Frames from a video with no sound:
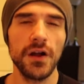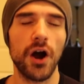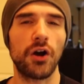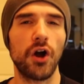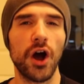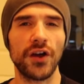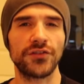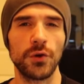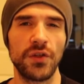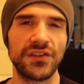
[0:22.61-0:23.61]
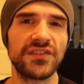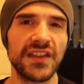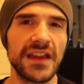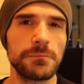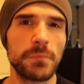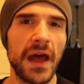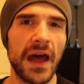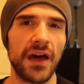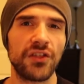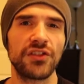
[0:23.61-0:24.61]
are also the same
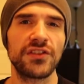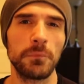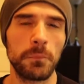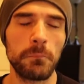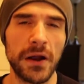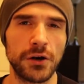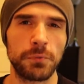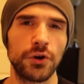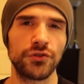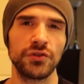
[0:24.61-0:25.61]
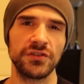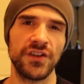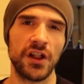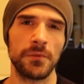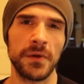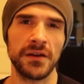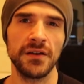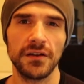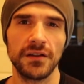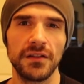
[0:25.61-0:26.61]
path to better personal development.
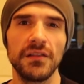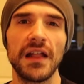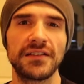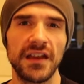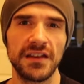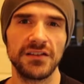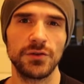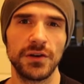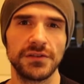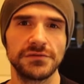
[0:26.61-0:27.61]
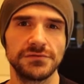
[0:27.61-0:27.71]
Let's get into it.